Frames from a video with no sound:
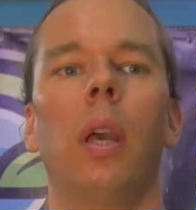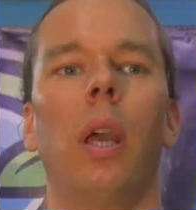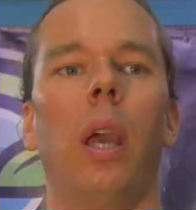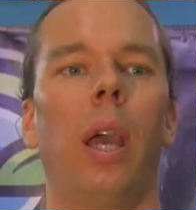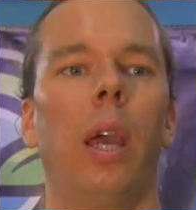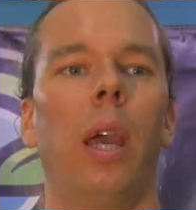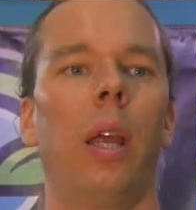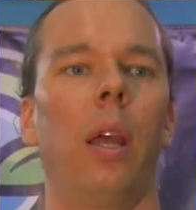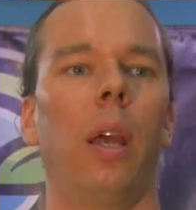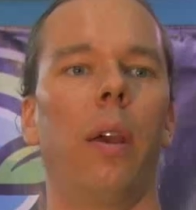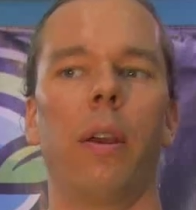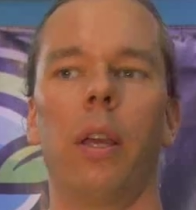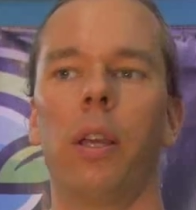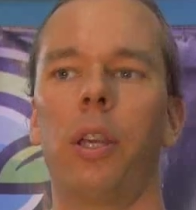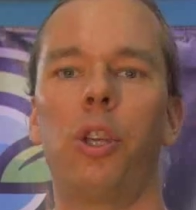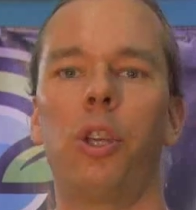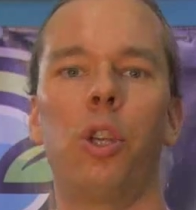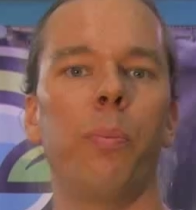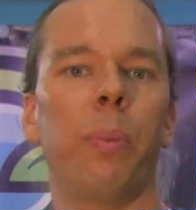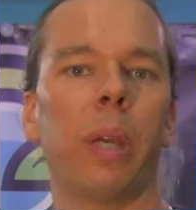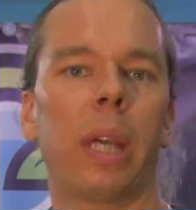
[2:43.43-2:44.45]
uh, uh
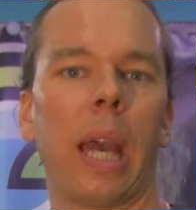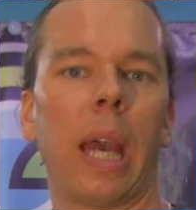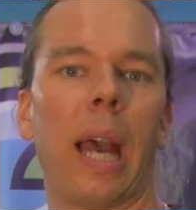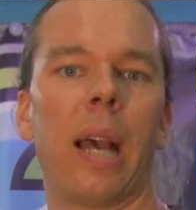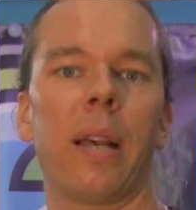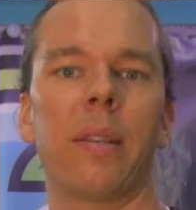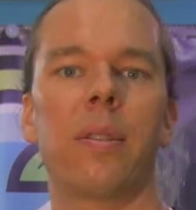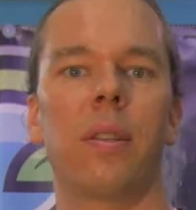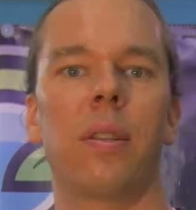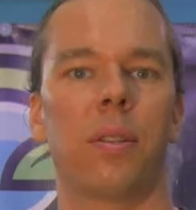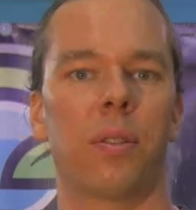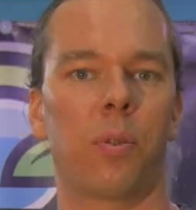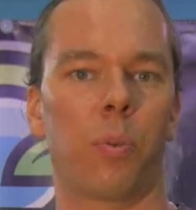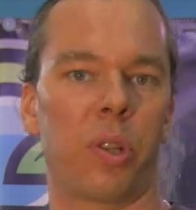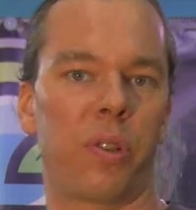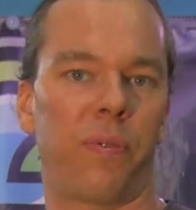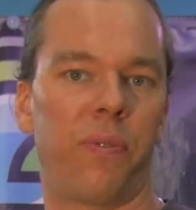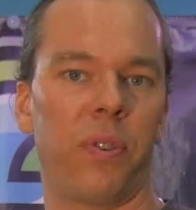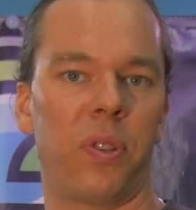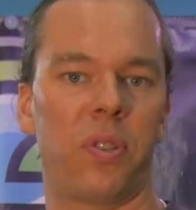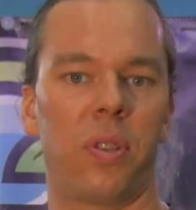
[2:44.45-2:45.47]
humic acids,
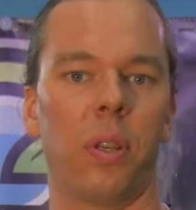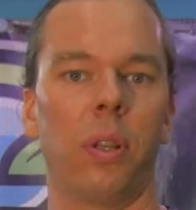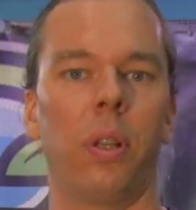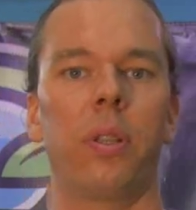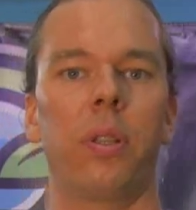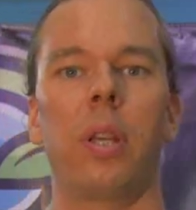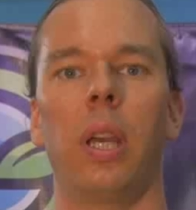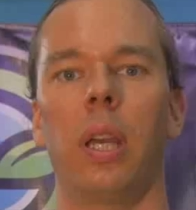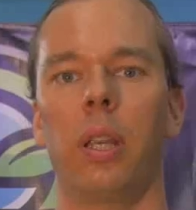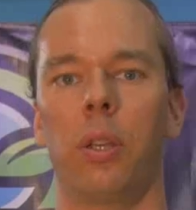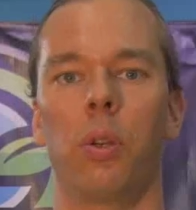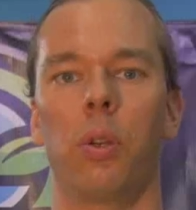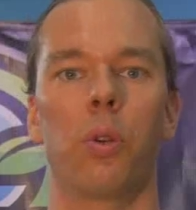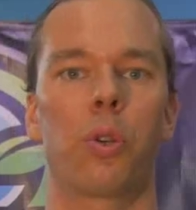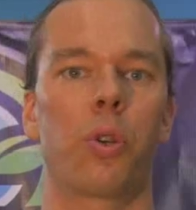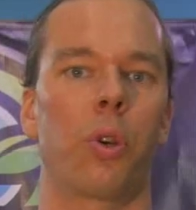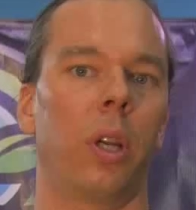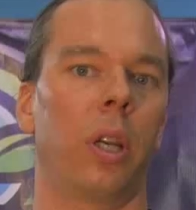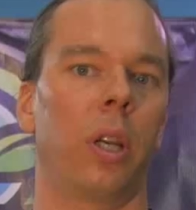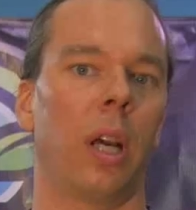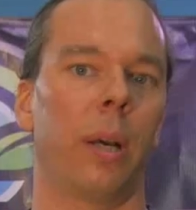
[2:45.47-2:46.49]
which facilitate
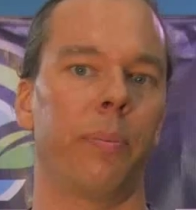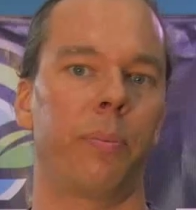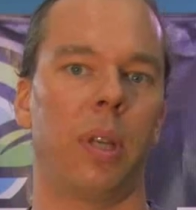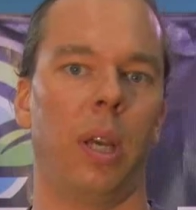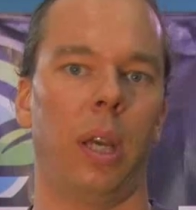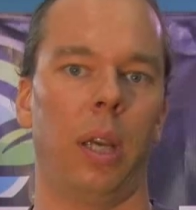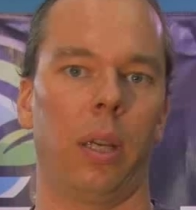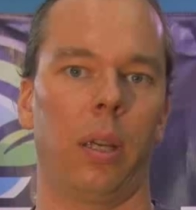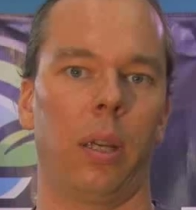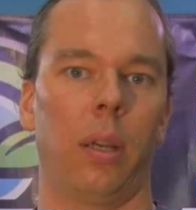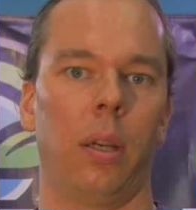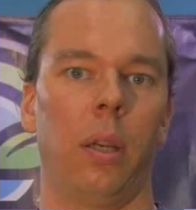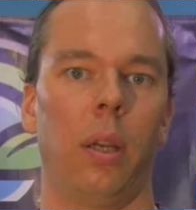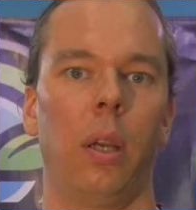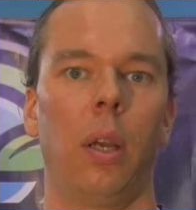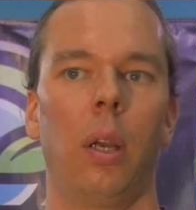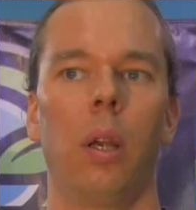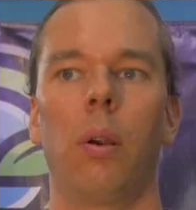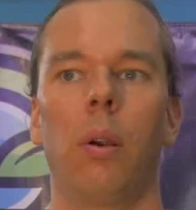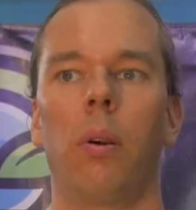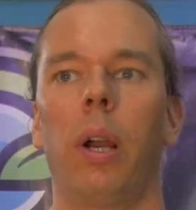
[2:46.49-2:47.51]
nutrient uptake
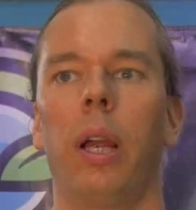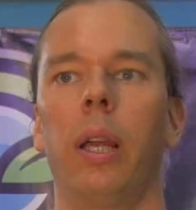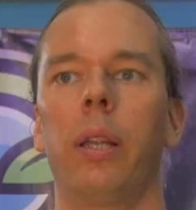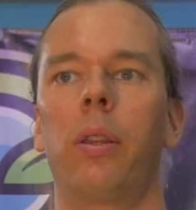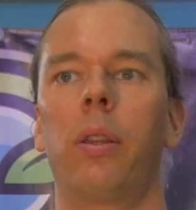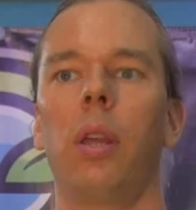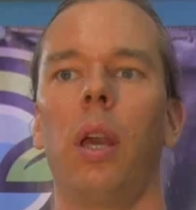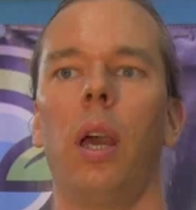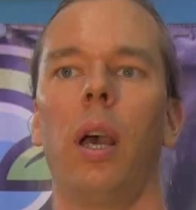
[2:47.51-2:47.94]
right?